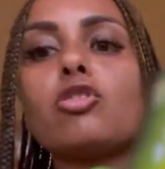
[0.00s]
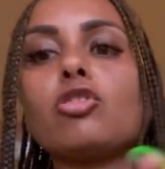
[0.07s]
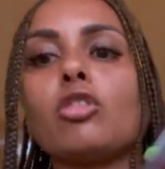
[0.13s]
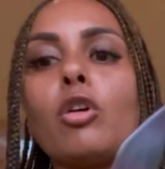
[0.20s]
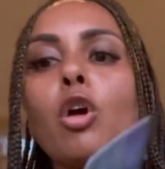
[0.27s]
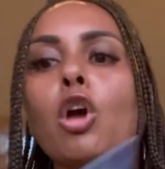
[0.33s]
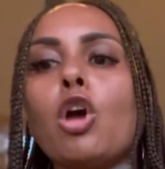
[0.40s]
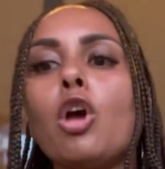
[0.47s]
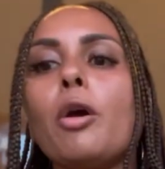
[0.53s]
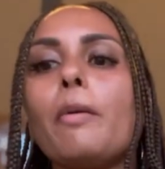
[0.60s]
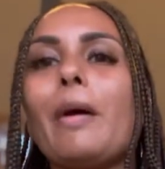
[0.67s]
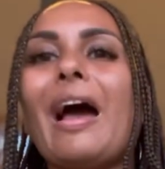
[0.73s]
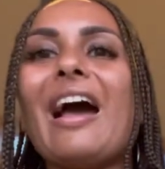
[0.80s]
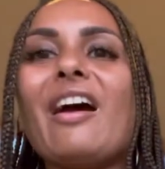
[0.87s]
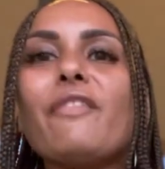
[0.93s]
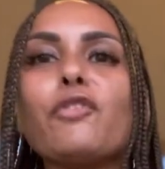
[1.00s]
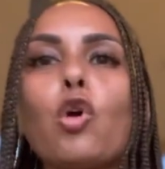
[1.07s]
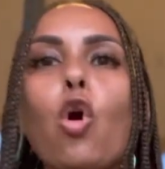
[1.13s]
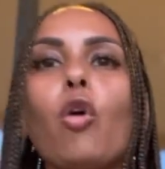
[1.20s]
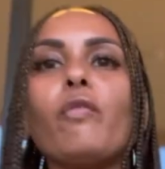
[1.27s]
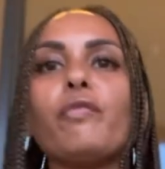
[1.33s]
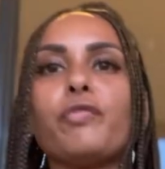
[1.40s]
You know, have
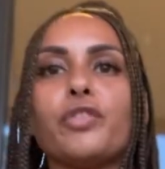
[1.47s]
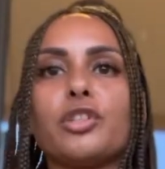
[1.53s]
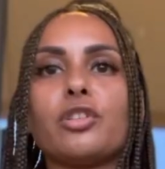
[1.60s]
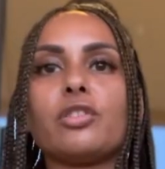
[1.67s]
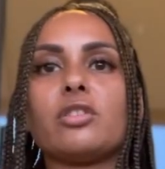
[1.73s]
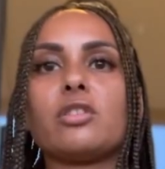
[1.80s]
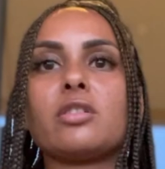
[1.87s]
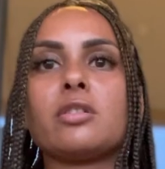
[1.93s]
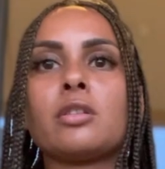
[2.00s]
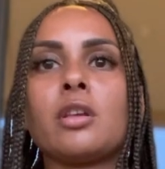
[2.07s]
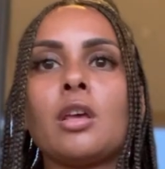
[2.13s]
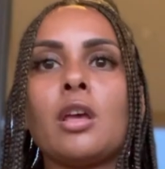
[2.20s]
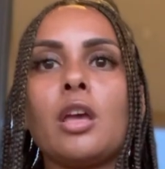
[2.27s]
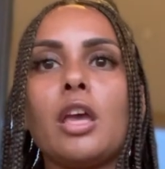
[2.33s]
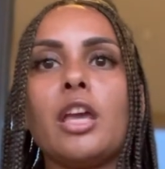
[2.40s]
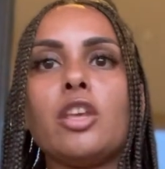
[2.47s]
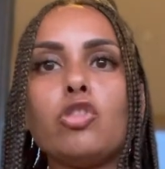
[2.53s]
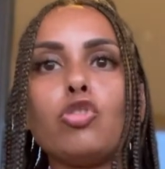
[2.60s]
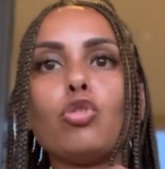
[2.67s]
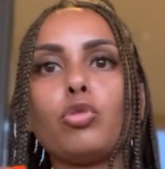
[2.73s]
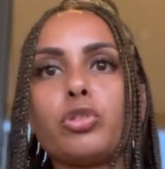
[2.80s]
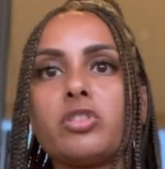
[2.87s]
confidence in
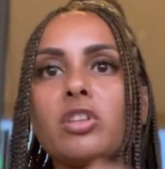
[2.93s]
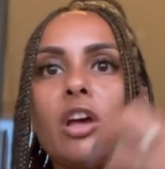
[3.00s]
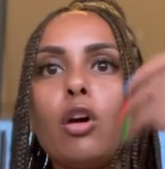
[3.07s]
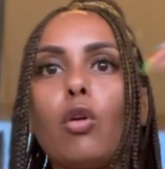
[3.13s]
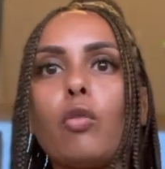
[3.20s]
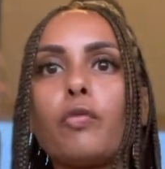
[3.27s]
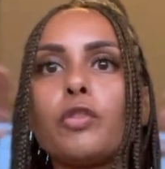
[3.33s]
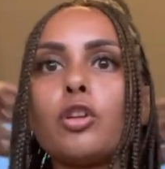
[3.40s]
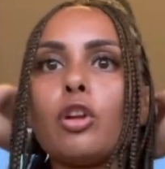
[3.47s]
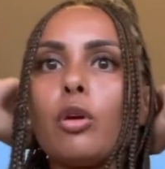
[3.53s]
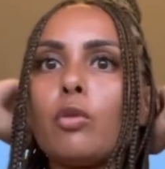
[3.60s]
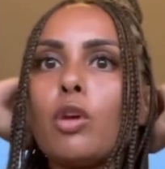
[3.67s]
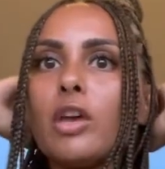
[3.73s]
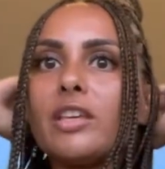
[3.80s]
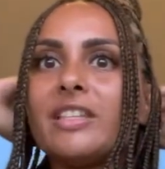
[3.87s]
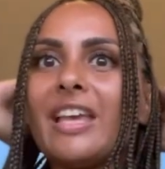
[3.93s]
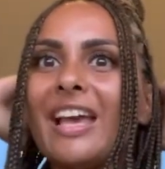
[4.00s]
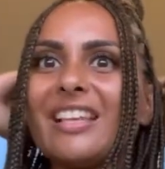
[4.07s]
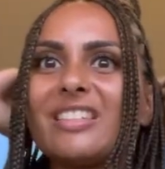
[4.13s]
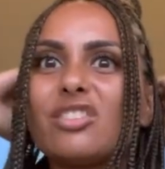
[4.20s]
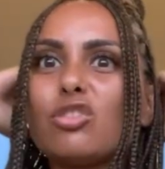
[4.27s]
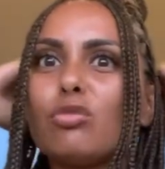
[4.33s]
yourself. You know,
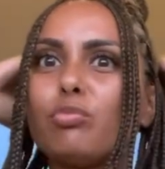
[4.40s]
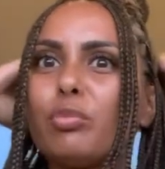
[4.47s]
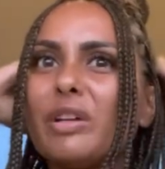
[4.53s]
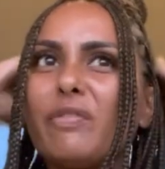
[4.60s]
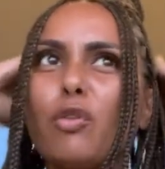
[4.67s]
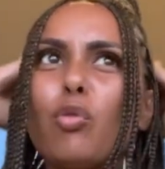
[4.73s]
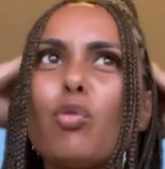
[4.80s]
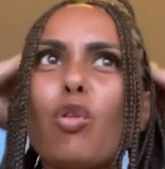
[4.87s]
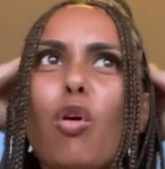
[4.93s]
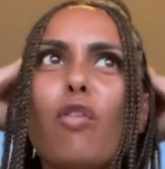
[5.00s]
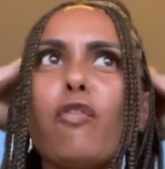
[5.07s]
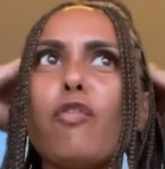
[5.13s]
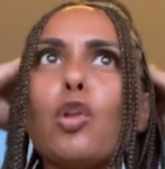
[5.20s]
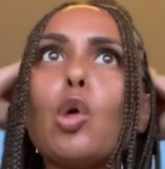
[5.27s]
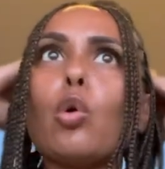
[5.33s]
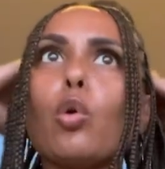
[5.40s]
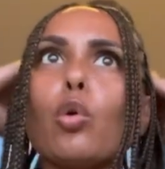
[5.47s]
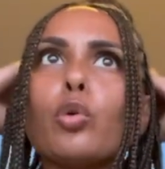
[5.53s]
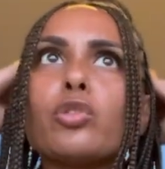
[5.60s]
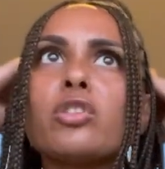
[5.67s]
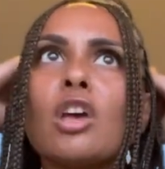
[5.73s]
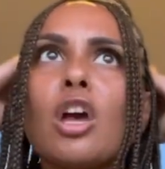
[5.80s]
yes, we've all got
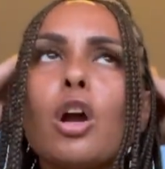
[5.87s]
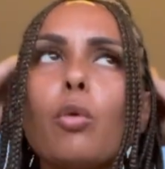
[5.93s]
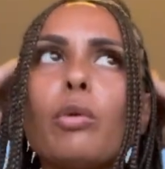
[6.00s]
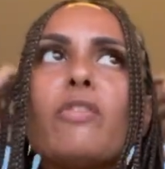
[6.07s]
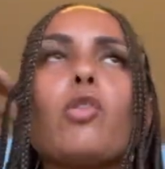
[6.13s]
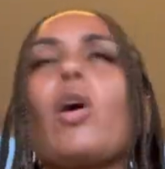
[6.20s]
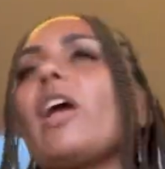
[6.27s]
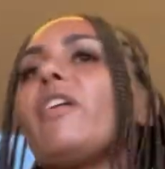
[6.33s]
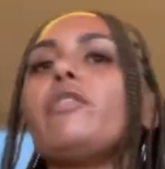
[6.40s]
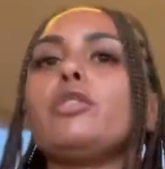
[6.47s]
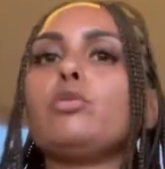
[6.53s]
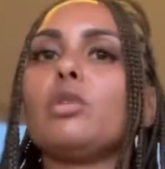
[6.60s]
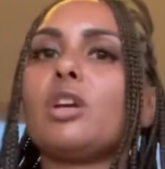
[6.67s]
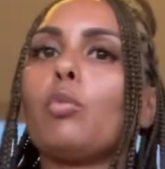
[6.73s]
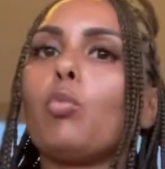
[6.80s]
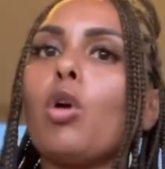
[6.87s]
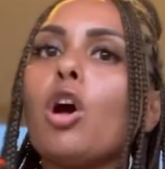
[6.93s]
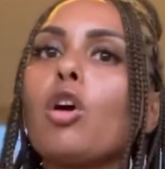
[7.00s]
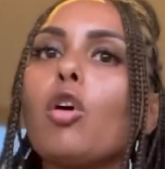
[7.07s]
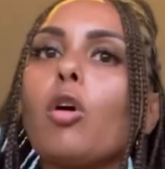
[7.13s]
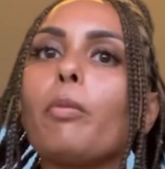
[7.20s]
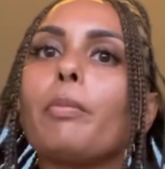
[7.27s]
flaws, we've got areas we can
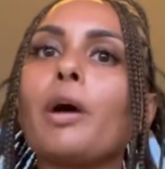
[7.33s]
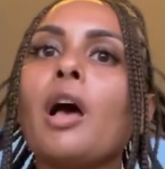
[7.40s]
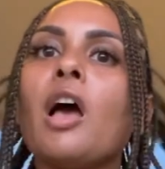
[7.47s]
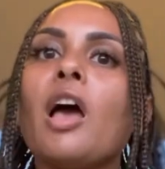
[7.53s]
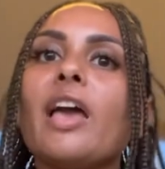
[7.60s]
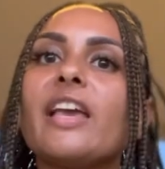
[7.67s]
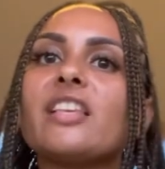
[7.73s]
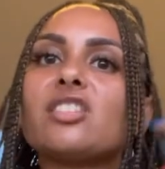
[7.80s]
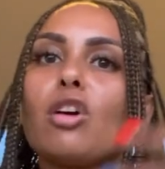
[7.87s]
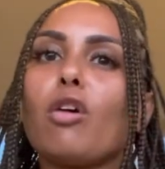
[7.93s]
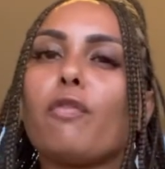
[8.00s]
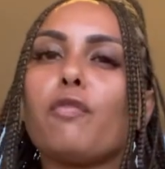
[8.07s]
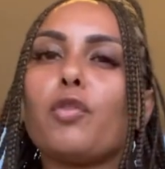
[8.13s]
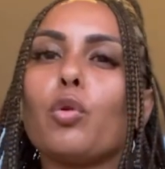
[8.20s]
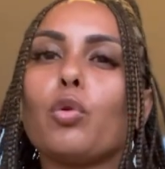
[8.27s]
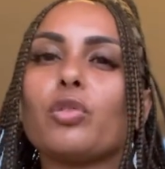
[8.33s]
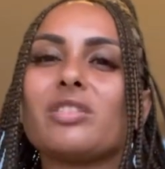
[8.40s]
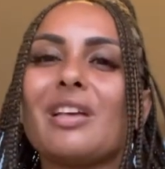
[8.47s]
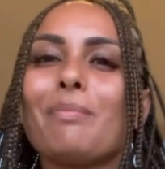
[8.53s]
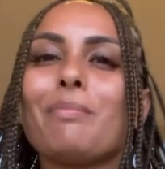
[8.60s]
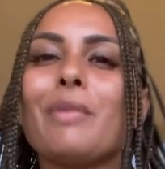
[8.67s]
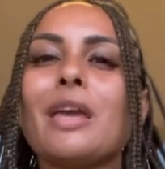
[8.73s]
work on, but it's our flaws
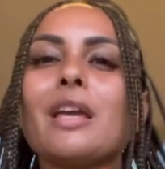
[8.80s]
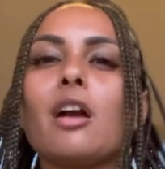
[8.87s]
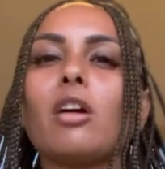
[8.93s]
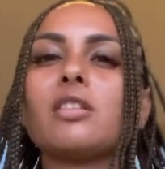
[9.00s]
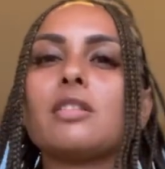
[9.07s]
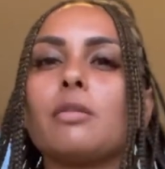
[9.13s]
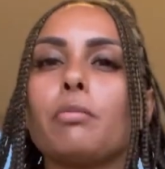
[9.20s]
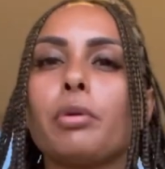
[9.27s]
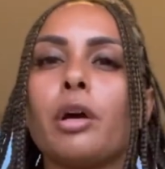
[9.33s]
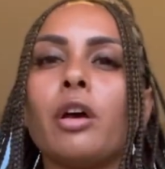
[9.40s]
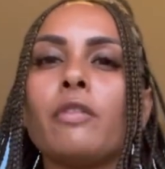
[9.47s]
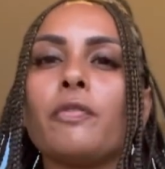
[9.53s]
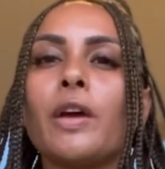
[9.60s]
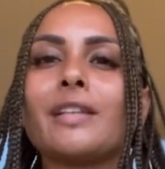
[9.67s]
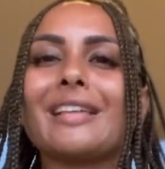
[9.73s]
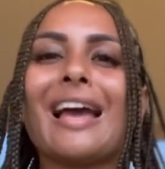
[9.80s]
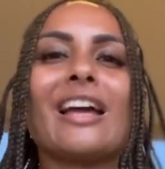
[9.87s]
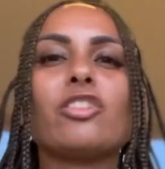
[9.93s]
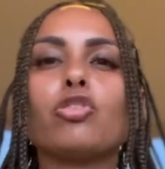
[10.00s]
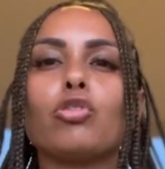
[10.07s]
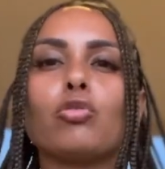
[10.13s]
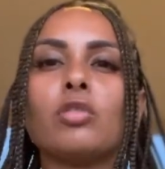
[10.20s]
that make us imperfect
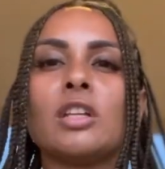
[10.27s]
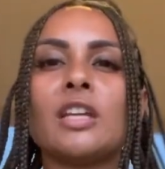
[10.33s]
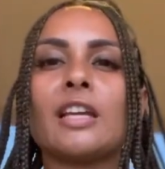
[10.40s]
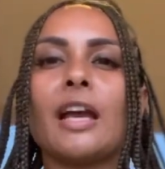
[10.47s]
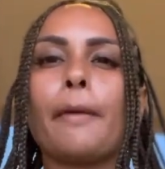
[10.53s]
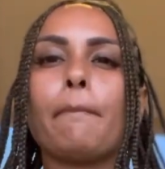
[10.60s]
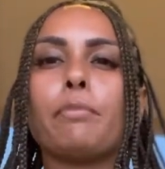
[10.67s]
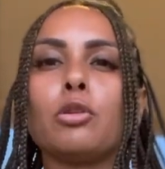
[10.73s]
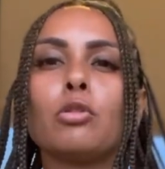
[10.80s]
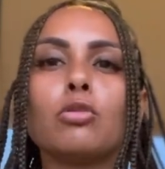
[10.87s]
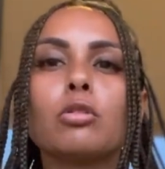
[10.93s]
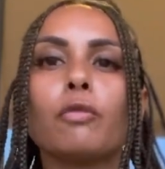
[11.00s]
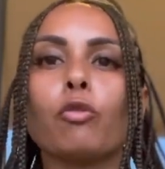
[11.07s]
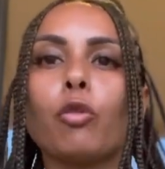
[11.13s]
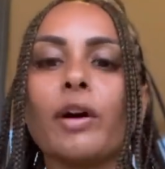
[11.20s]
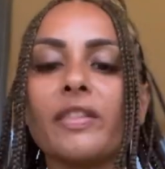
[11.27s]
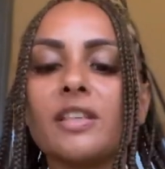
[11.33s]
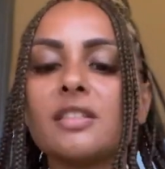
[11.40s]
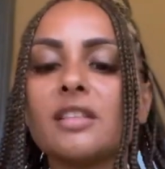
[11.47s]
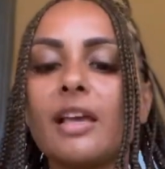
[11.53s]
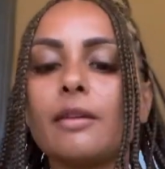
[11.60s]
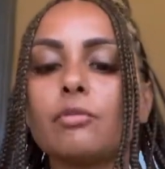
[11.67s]
and unique and beautiful at the
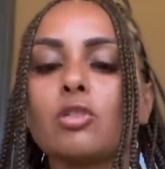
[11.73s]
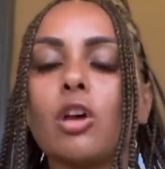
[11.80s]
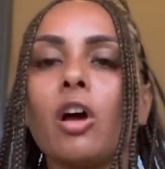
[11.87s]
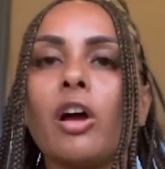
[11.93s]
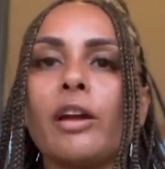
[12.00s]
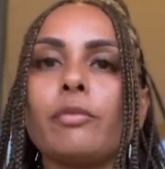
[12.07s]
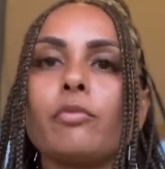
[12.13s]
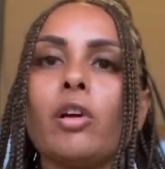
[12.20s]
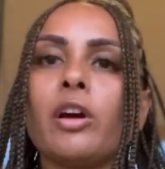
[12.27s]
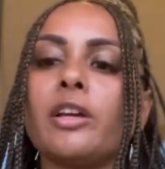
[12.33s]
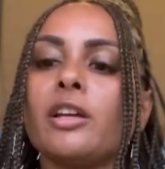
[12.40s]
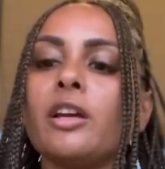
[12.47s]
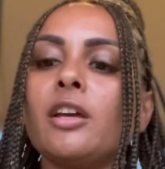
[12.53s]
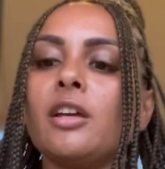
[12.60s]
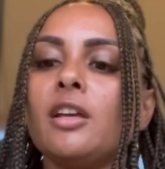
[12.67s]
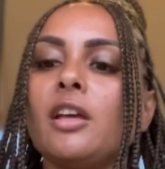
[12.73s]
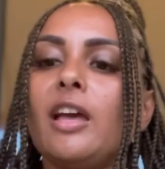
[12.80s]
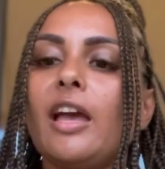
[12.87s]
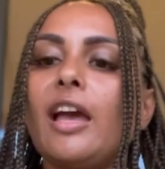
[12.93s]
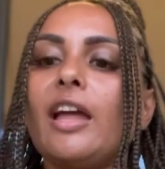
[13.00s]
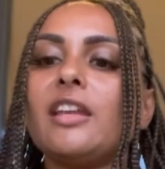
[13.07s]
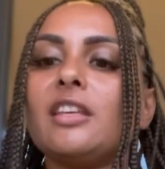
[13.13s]
same time, right?
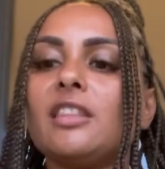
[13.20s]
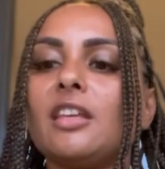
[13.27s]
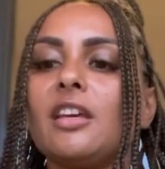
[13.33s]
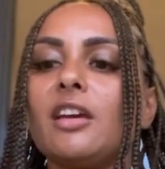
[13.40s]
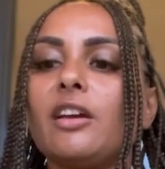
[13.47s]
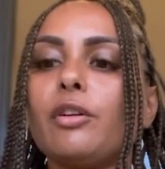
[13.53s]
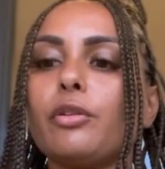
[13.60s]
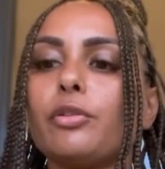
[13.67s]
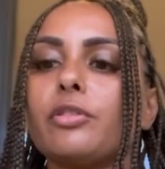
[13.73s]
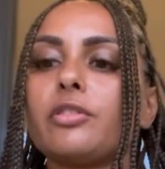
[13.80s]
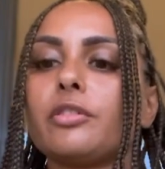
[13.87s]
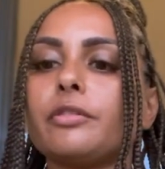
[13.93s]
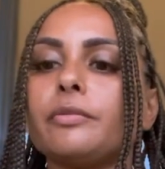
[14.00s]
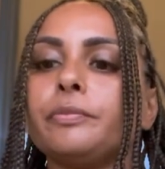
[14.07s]
Anything else?